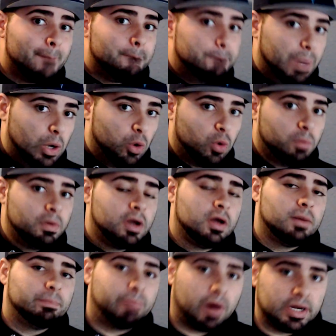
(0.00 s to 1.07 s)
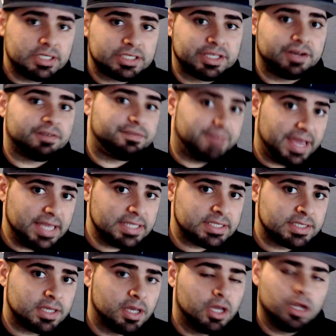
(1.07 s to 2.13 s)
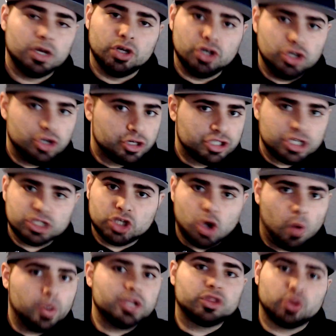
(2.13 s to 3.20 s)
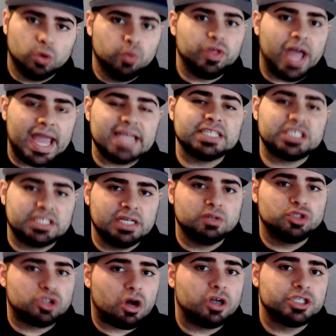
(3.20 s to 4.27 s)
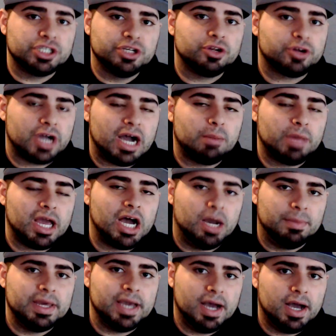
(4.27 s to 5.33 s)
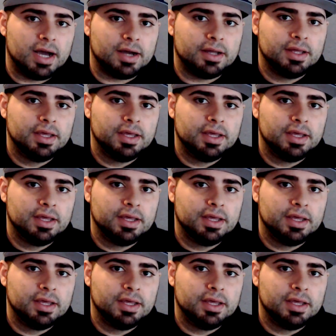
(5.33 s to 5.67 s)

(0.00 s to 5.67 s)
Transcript: boom, punch to the face, you're just going through that and still charging your Kamehameha.